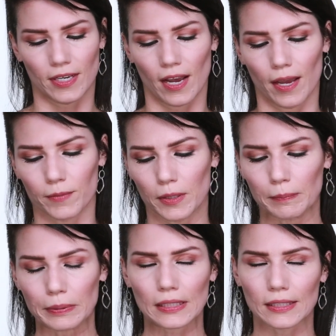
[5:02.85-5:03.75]
and I'm
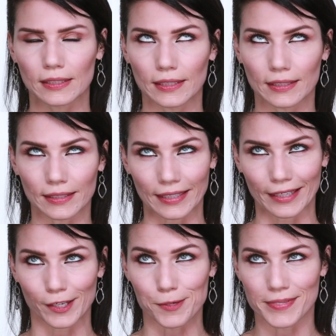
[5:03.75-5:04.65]
completely
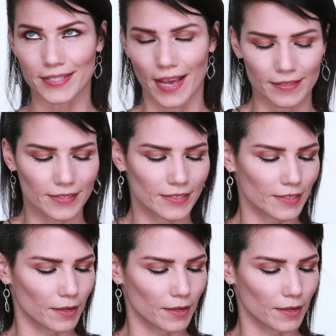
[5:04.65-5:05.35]
completely obsessed.